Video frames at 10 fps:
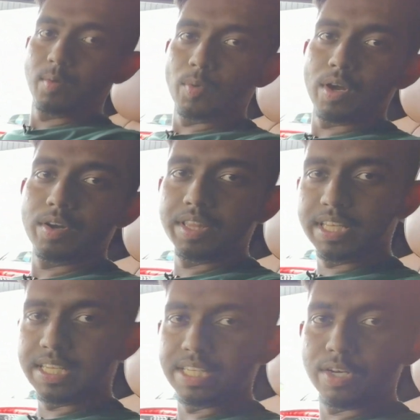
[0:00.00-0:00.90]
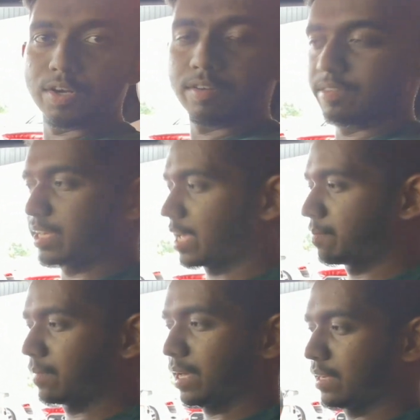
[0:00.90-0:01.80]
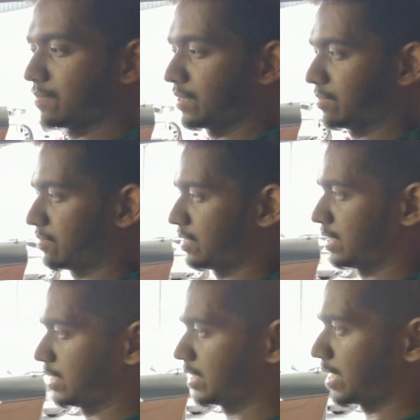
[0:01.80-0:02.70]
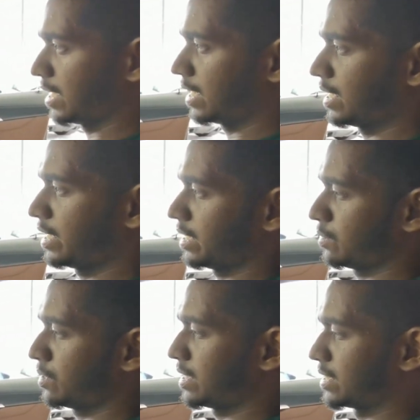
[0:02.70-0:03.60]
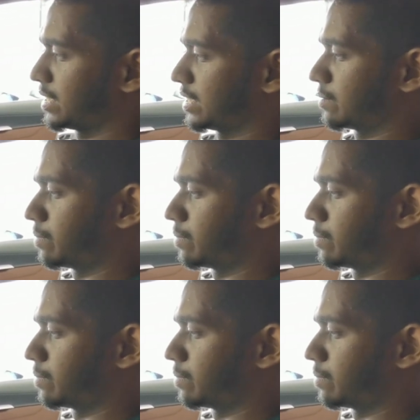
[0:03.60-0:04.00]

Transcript: We are in the interior of the M850i. What is this